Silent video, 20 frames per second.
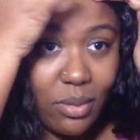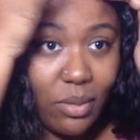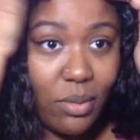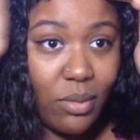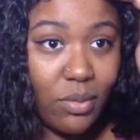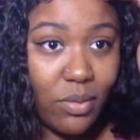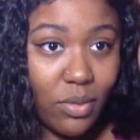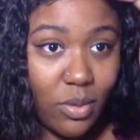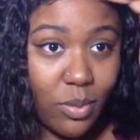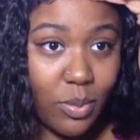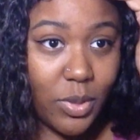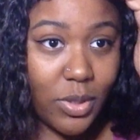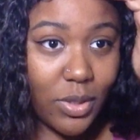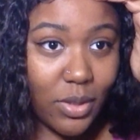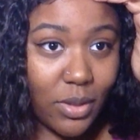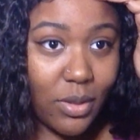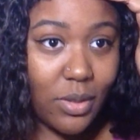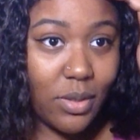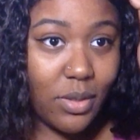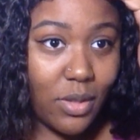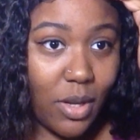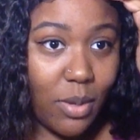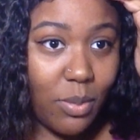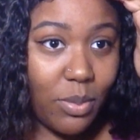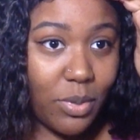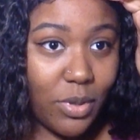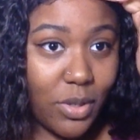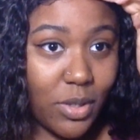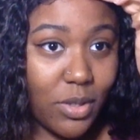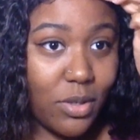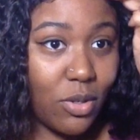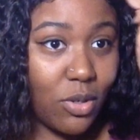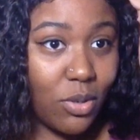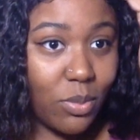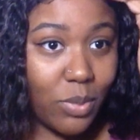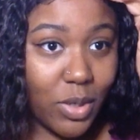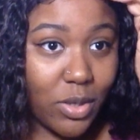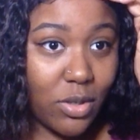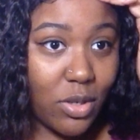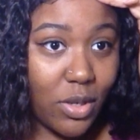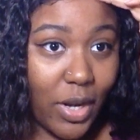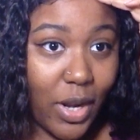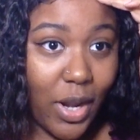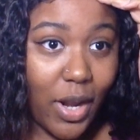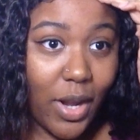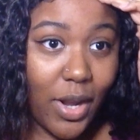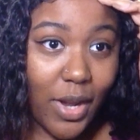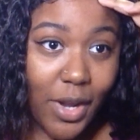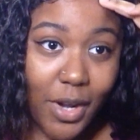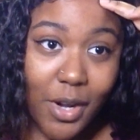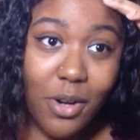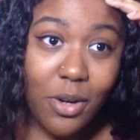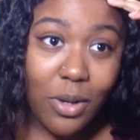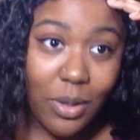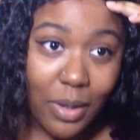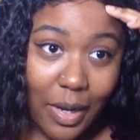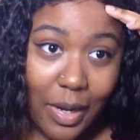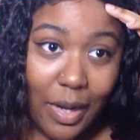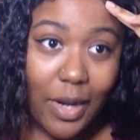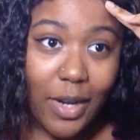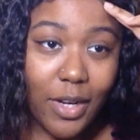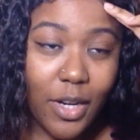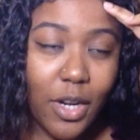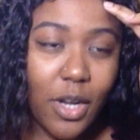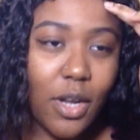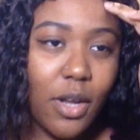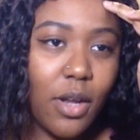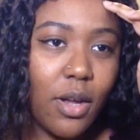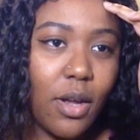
of overplug because they put so much in that hairline.